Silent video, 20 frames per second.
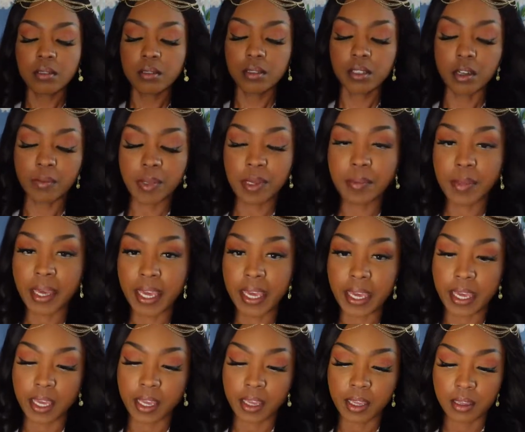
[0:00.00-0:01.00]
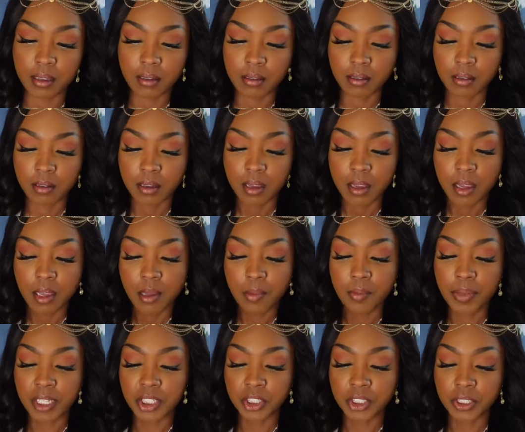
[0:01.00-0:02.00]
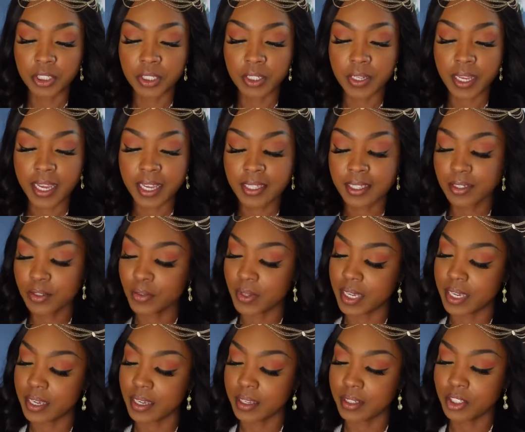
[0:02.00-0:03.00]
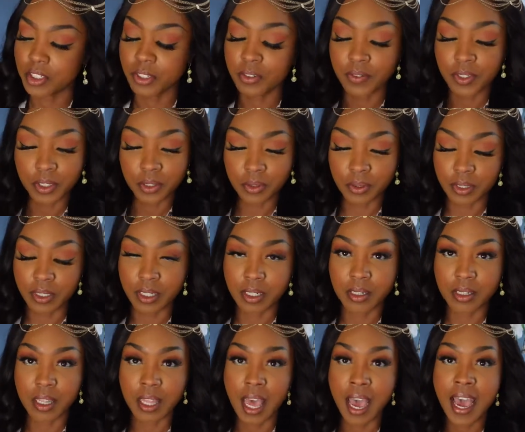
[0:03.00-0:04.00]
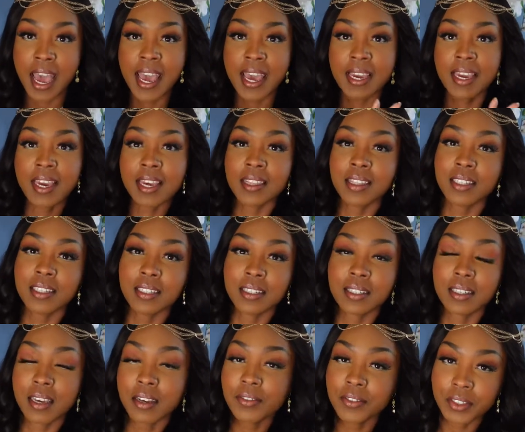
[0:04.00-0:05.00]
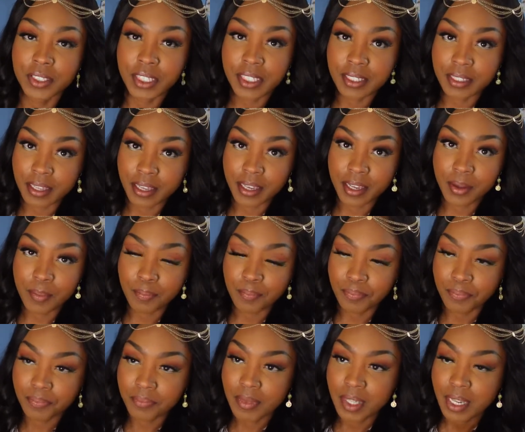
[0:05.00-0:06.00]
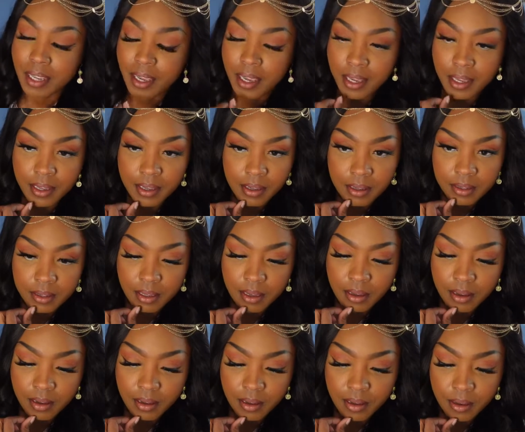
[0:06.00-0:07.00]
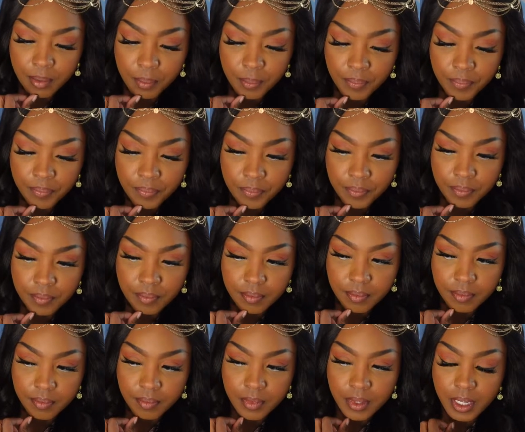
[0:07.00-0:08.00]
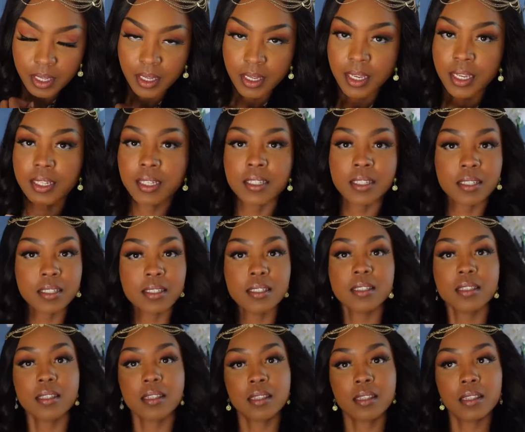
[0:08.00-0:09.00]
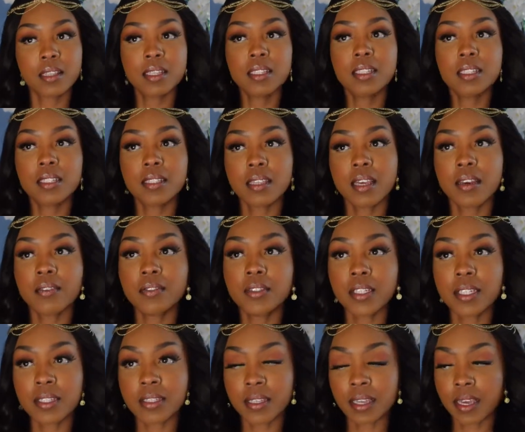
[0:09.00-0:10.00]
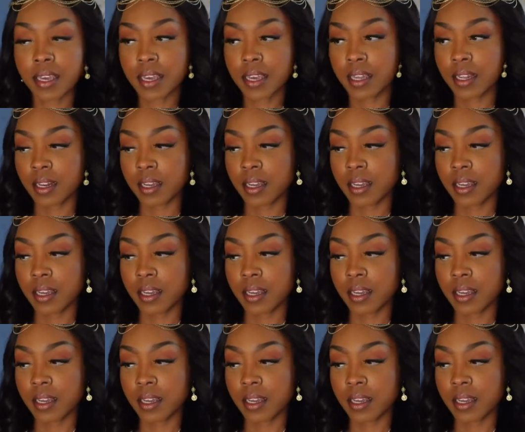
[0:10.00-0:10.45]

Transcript: don't be mad. But your girl had to get Chavador. I had got the Discovery set and um, the, the, the Discovery set